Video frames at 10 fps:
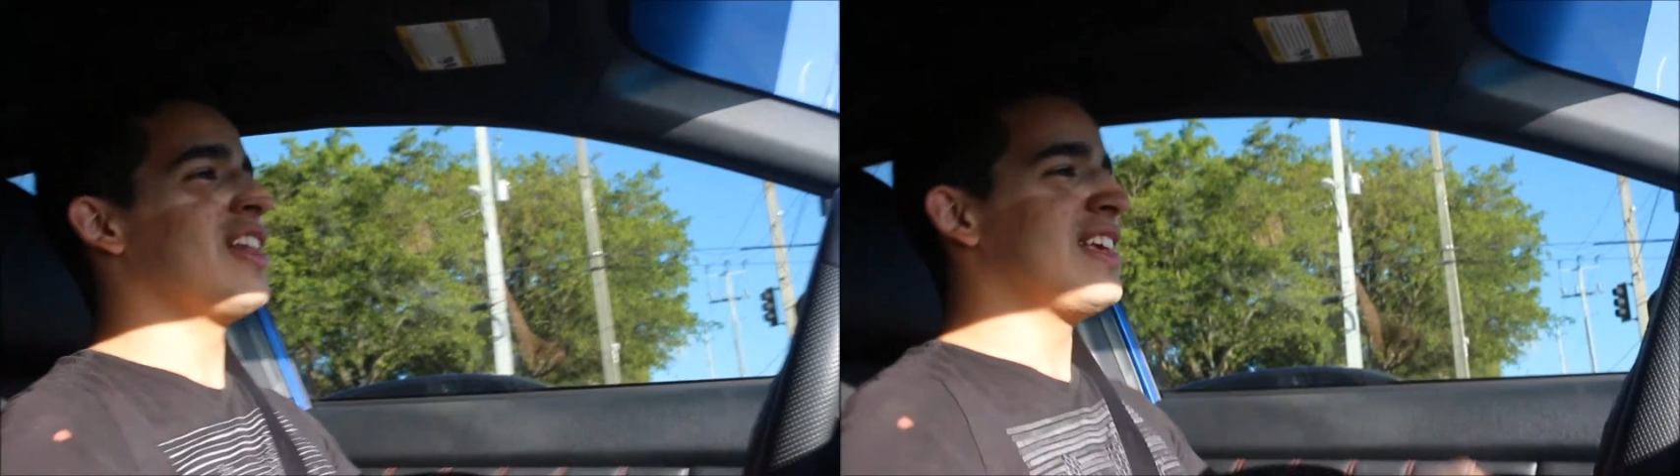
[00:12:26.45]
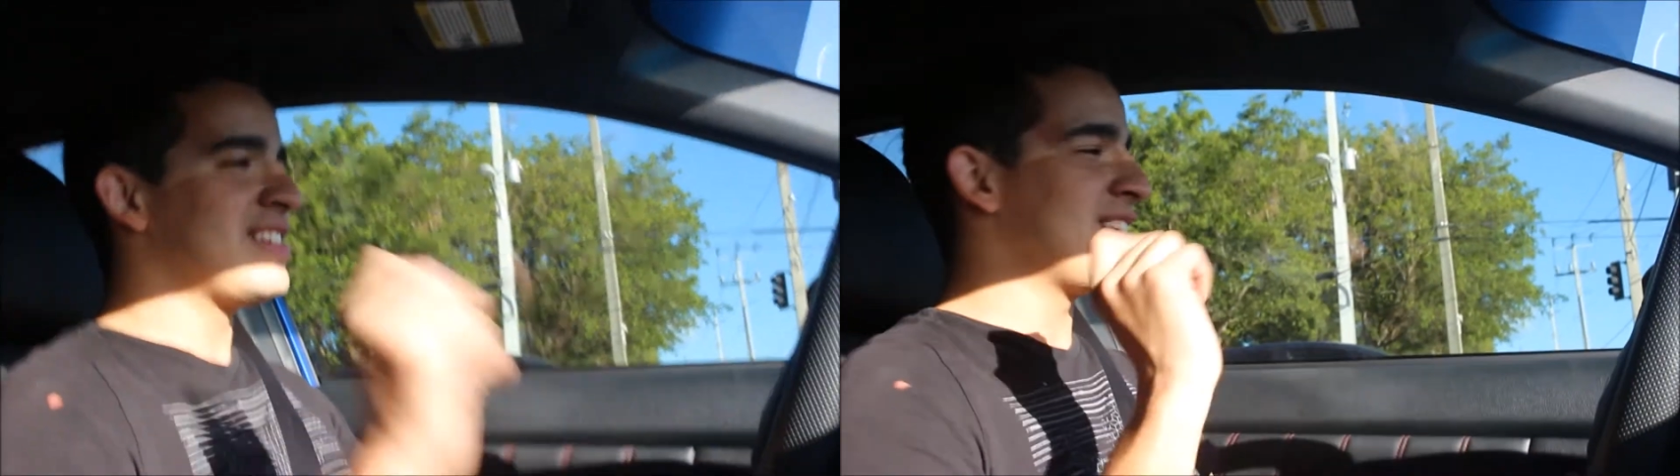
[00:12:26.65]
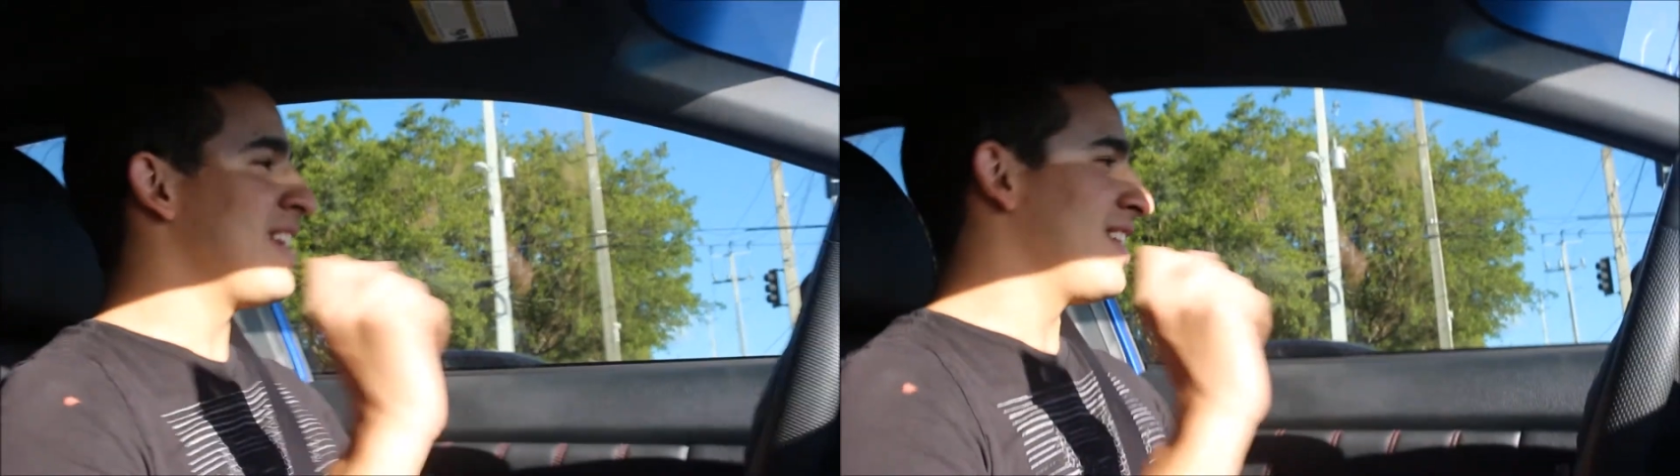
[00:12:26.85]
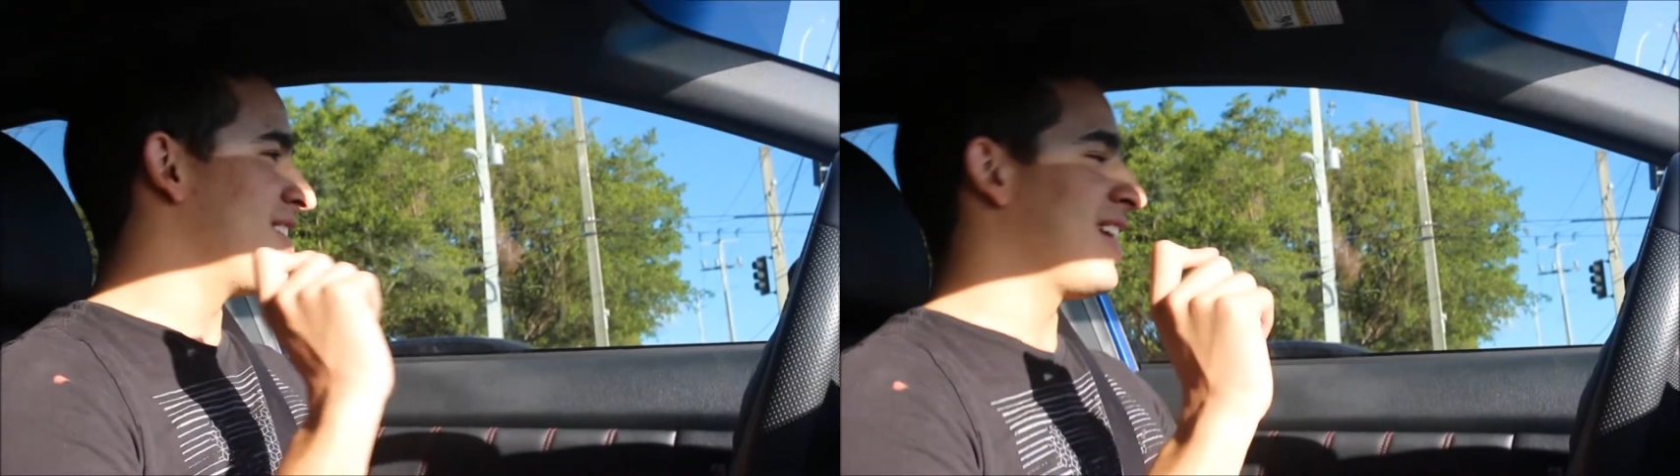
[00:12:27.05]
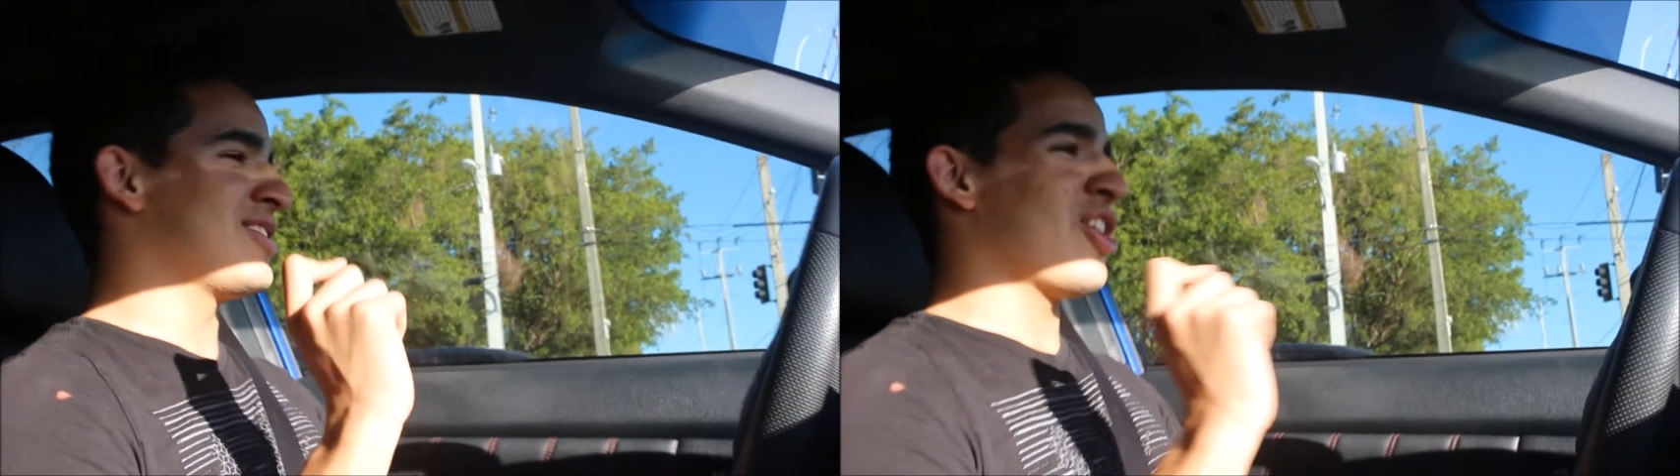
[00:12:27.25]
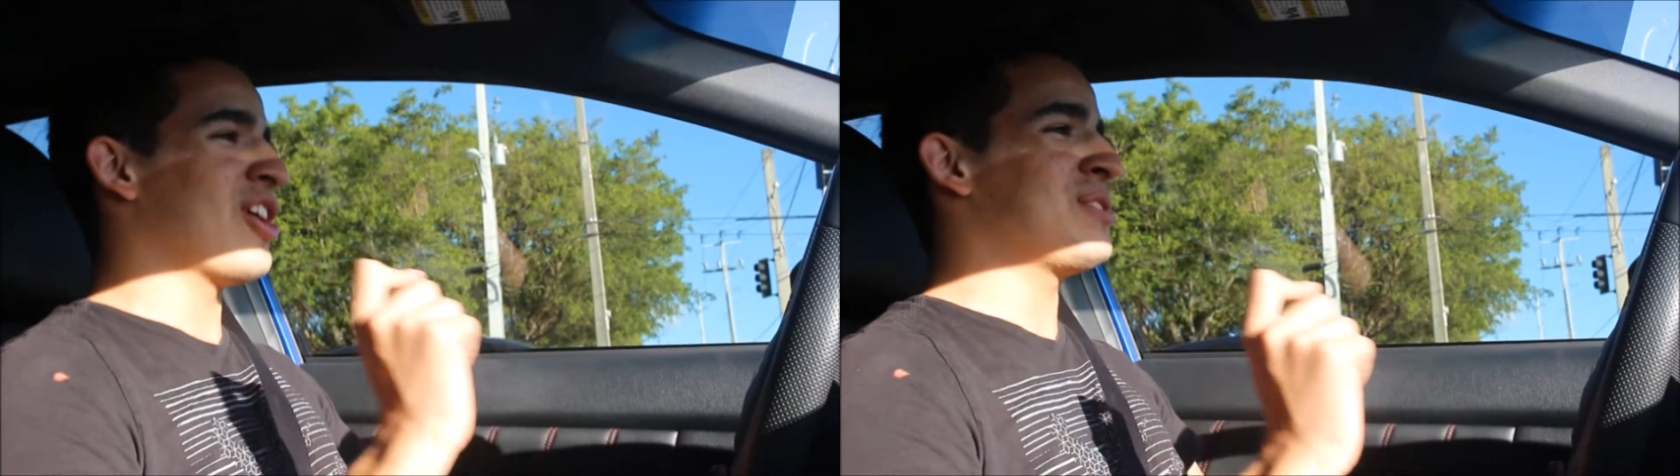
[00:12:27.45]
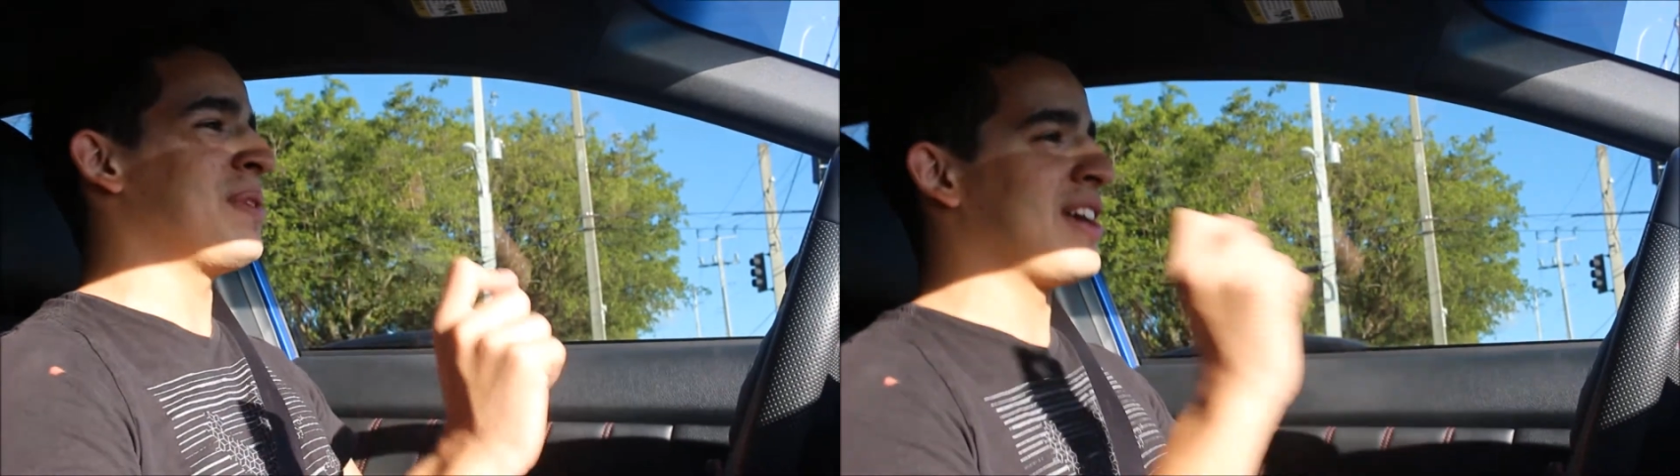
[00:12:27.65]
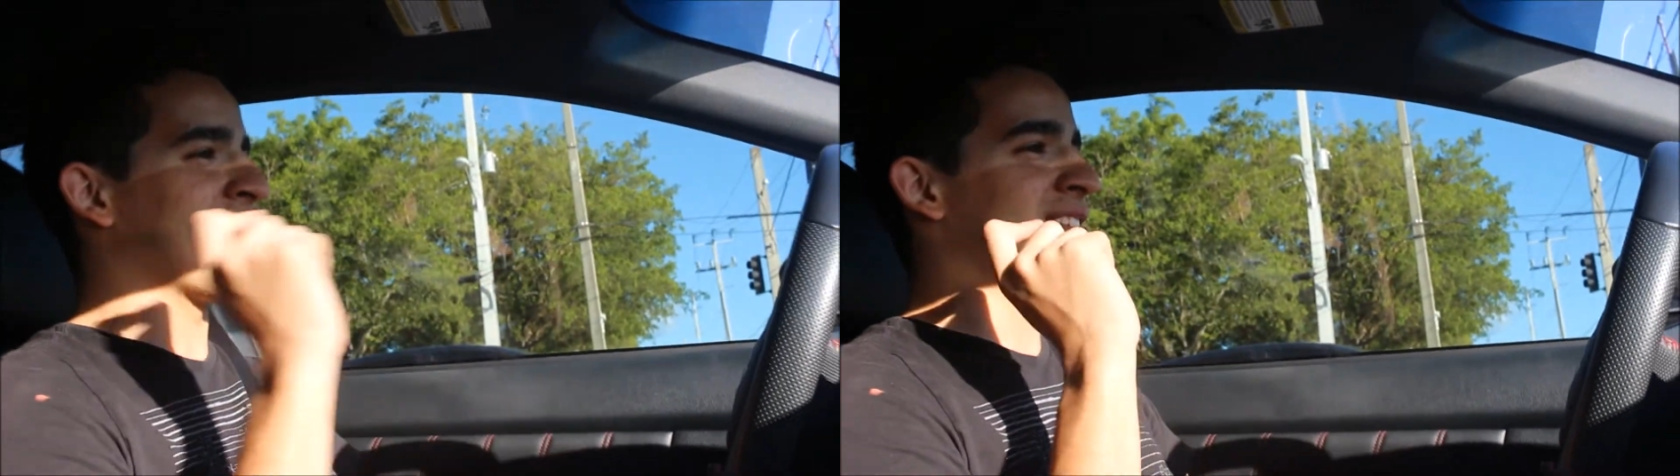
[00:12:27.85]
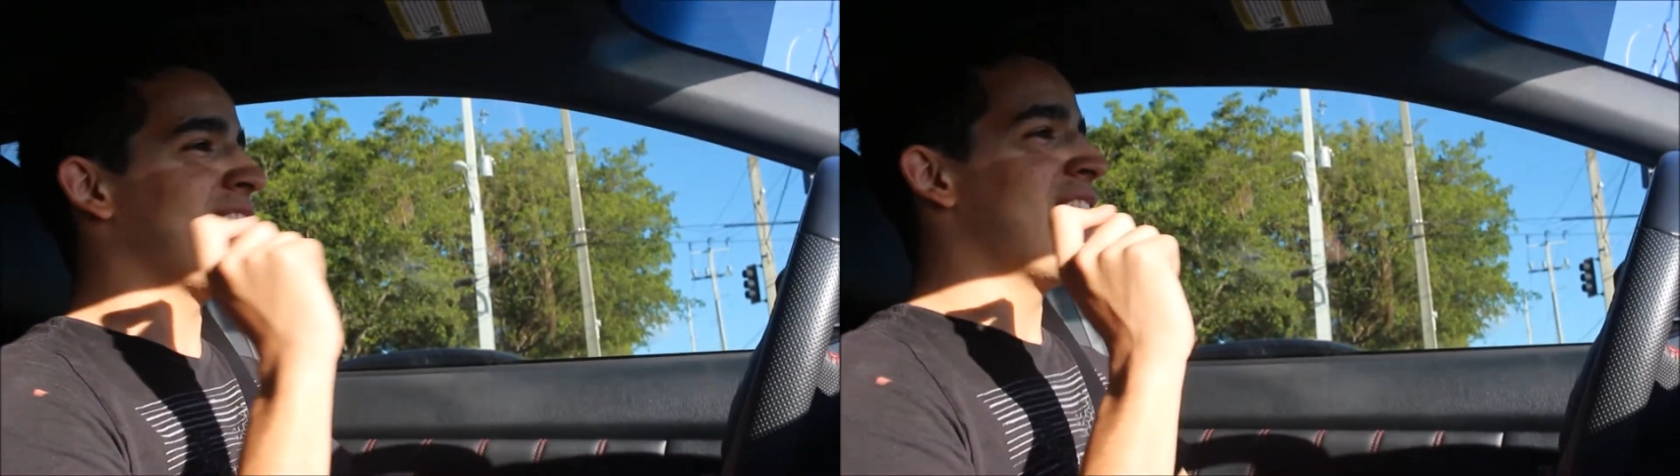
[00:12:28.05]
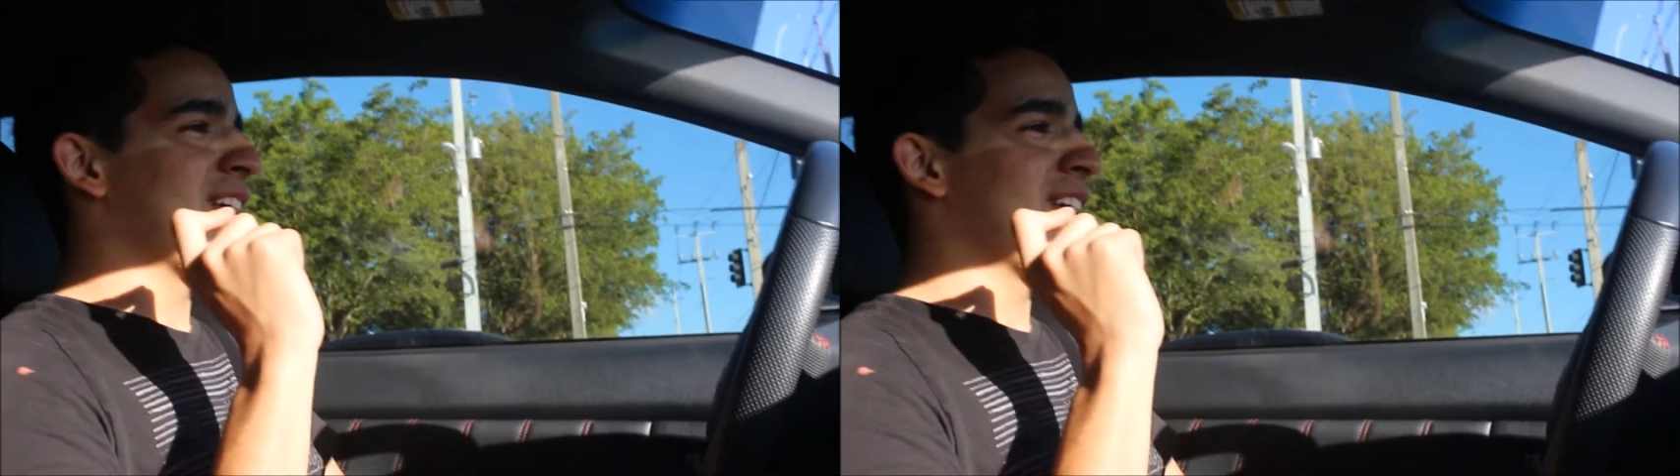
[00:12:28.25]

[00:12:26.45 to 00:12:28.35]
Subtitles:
least need the exhaust, because